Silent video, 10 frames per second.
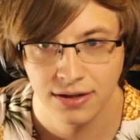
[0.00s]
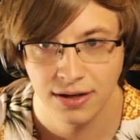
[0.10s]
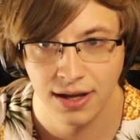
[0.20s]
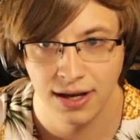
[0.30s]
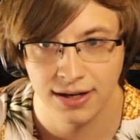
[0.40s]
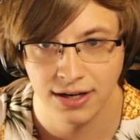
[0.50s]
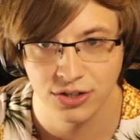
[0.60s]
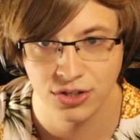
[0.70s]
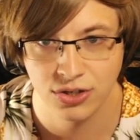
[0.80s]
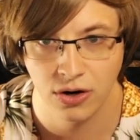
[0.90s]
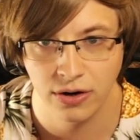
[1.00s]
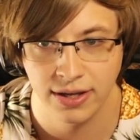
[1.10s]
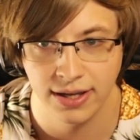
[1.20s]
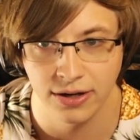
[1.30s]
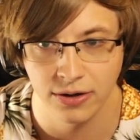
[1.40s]
uh, kind of start
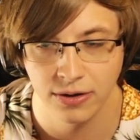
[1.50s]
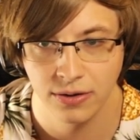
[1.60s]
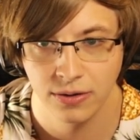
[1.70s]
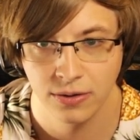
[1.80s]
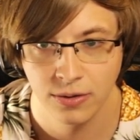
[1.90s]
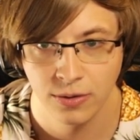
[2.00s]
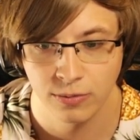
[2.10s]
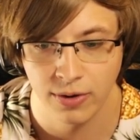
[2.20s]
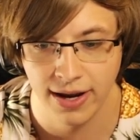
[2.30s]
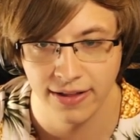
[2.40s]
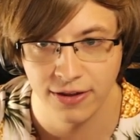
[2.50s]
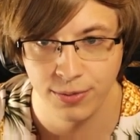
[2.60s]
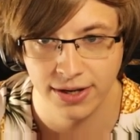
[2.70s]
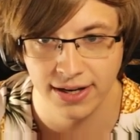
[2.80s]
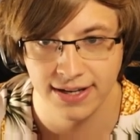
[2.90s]
here, right? I think
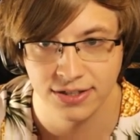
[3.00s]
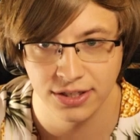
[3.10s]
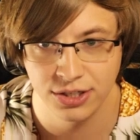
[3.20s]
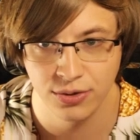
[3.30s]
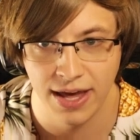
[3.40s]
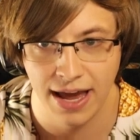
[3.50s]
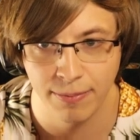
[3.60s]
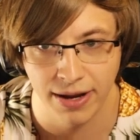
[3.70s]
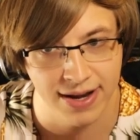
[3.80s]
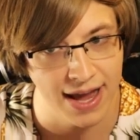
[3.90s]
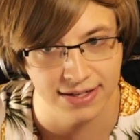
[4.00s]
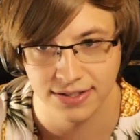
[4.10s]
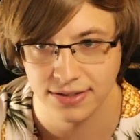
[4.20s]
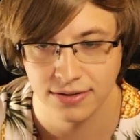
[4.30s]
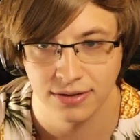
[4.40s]
we can easily do that by,
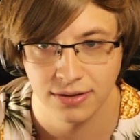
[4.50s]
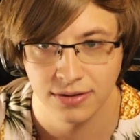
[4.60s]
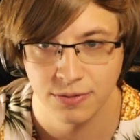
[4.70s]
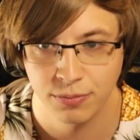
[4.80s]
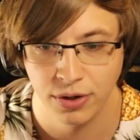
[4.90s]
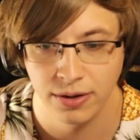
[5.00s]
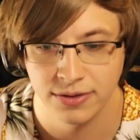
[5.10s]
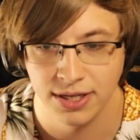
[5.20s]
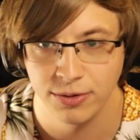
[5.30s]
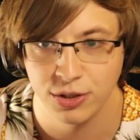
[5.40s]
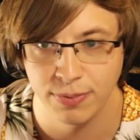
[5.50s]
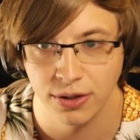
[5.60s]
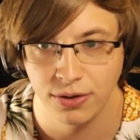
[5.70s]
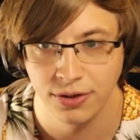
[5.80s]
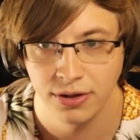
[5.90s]
nice. Pretty, see, we just
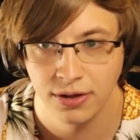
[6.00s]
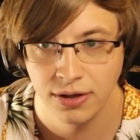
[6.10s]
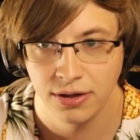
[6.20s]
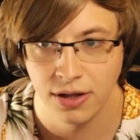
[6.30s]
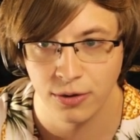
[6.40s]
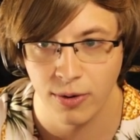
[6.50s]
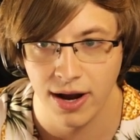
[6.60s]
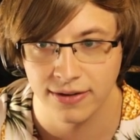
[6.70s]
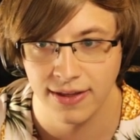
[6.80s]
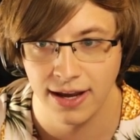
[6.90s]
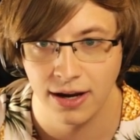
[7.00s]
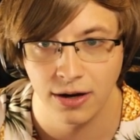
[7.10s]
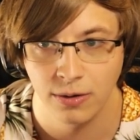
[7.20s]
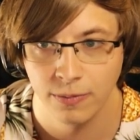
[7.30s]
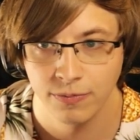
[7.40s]
build another rock
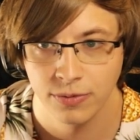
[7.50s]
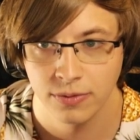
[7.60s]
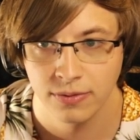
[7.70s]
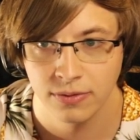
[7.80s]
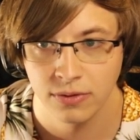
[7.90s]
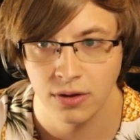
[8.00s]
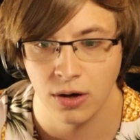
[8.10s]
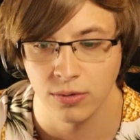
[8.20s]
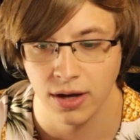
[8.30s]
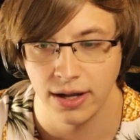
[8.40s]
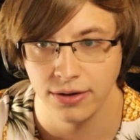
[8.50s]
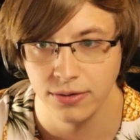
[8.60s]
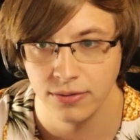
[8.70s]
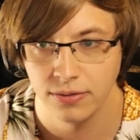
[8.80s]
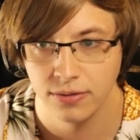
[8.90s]
there. Oh God,
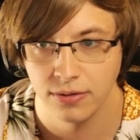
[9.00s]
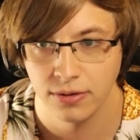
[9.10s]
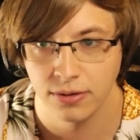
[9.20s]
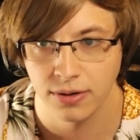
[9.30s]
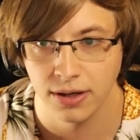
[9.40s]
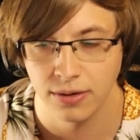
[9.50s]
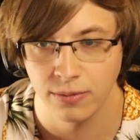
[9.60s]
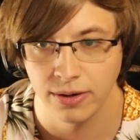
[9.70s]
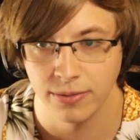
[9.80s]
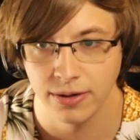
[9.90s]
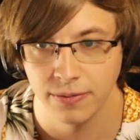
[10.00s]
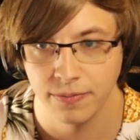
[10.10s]
dude. Okay, wait a minute.